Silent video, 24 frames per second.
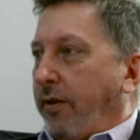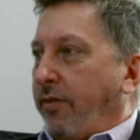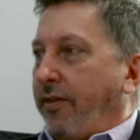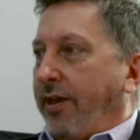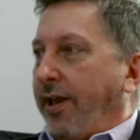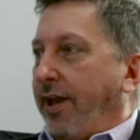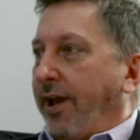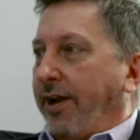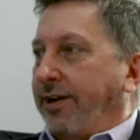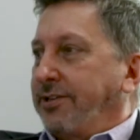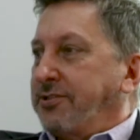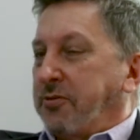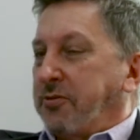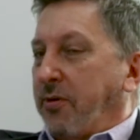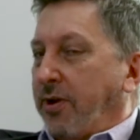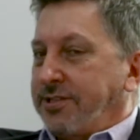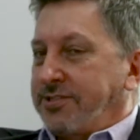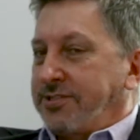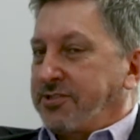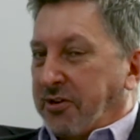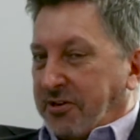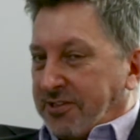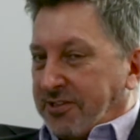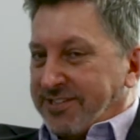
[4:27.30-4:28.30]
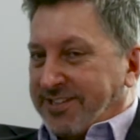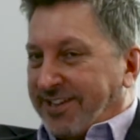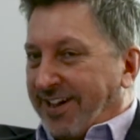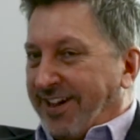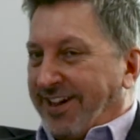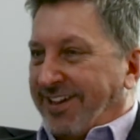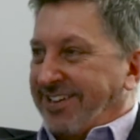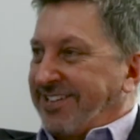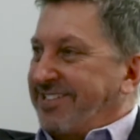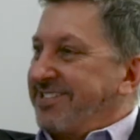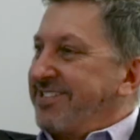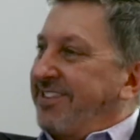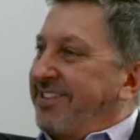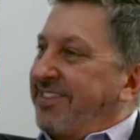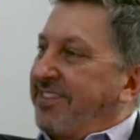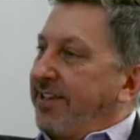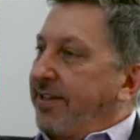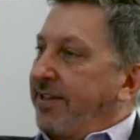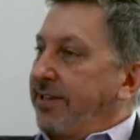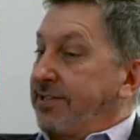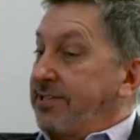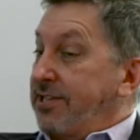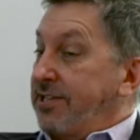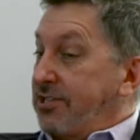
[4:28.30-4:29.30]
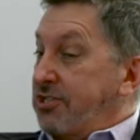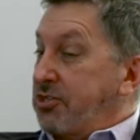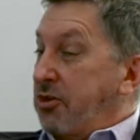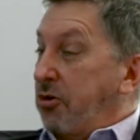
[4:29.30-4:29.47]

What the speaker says: where the heck do I start to cut and things?